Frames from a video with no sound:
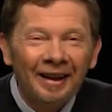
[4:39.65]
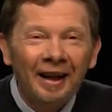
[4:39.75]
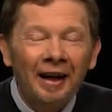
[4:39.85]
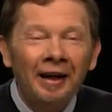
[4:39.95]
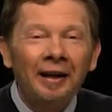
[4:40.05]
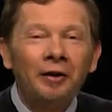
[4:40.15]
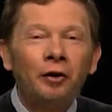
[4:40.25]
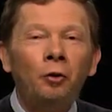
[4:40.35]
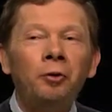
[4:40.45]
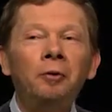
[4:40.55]
and
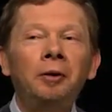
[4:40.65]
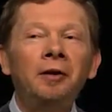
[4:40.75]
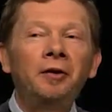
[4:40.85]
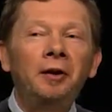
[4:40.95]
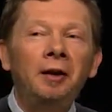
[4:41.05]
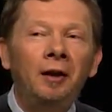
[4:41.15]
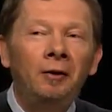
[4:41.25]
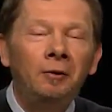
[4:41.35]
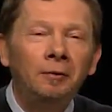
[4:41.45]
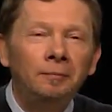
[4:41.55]
so you can see
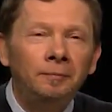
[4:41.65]
how